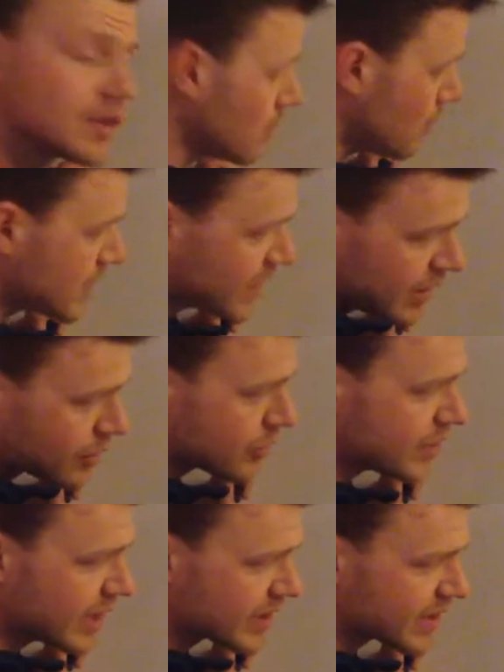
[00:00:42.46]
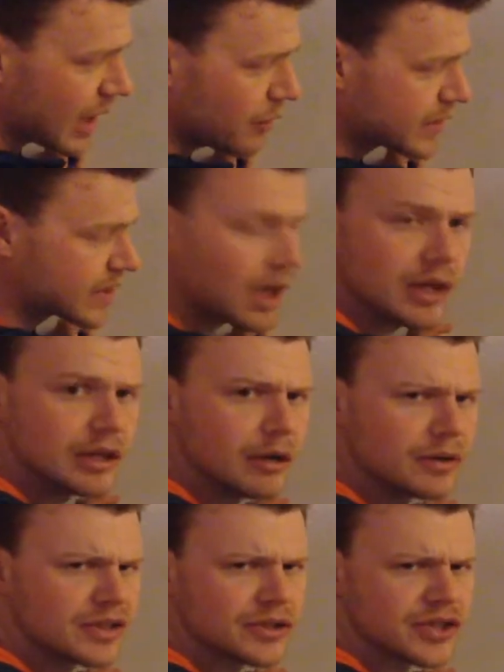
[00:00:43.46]
what's interesting is I always thought, you know,
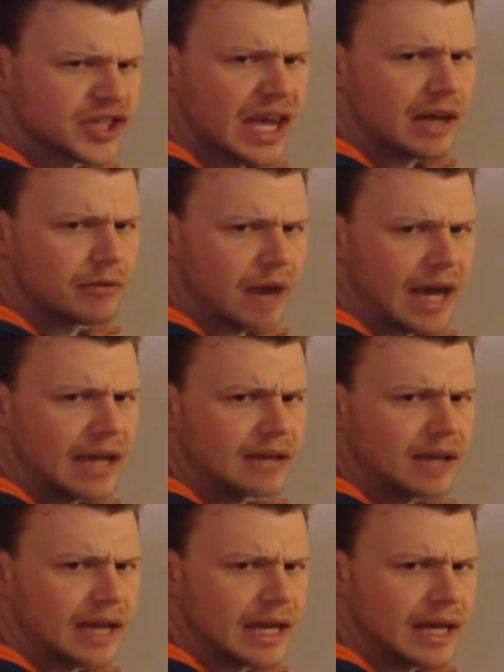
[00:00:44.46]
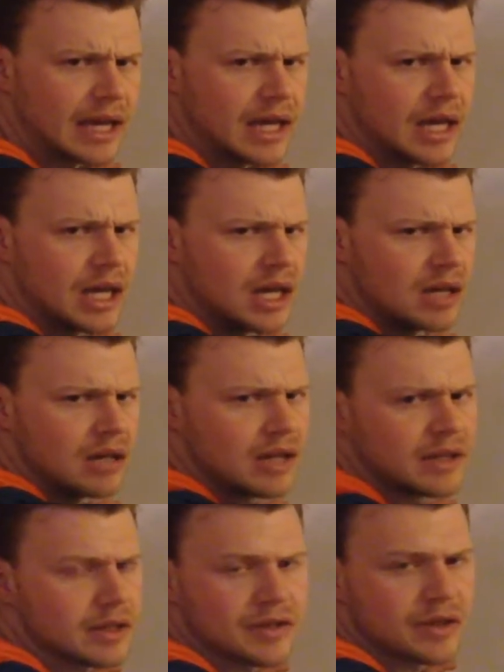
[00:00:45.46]
it's your skin, right? Like,
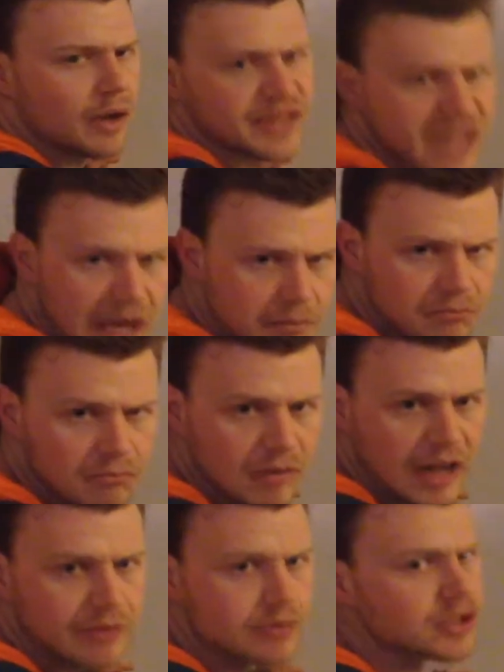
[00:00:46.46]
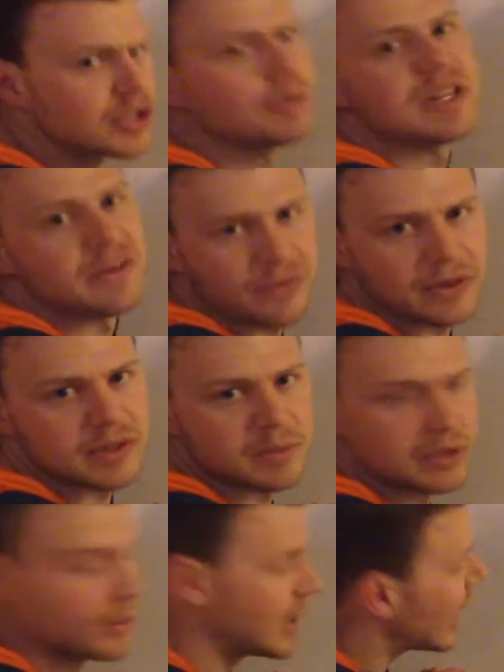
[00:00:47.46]
it's all the same, right? There's no difference
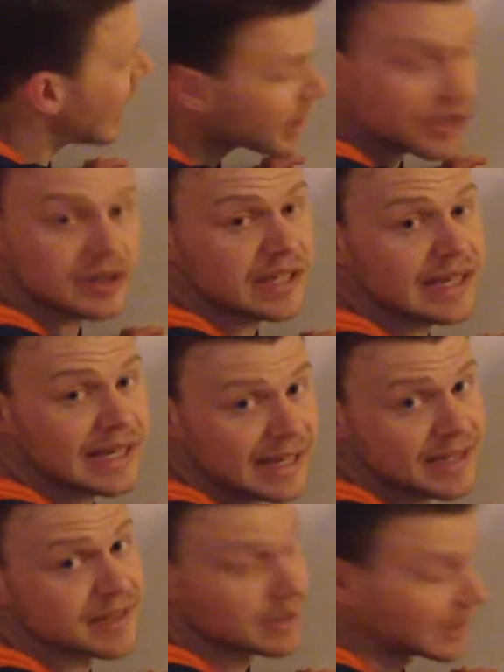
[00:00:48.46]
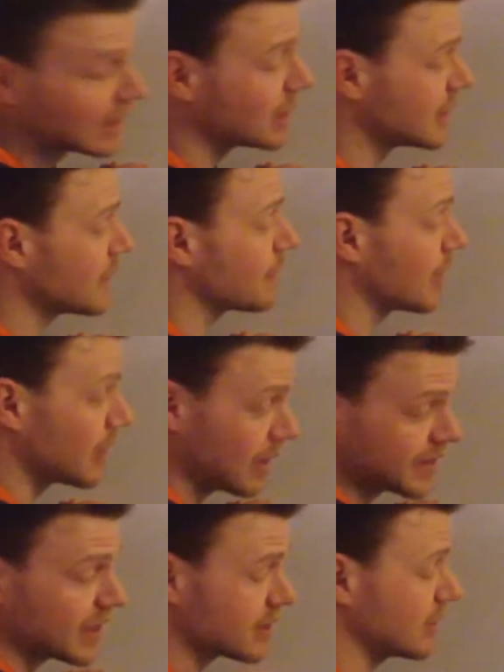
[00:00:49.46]
between it. Actually, it is a little different.
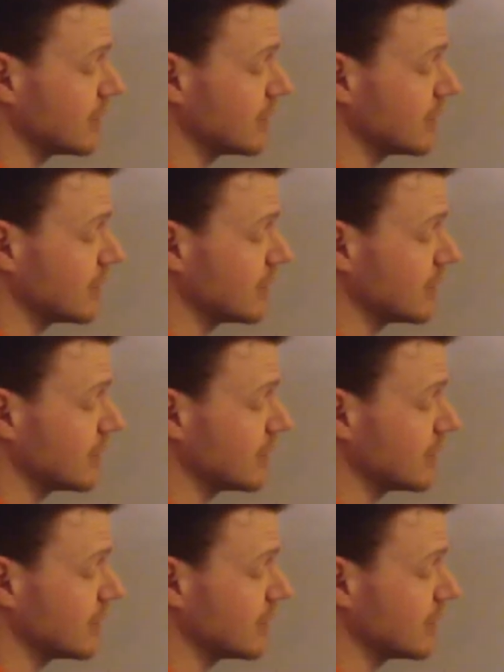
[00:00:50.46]
It's actually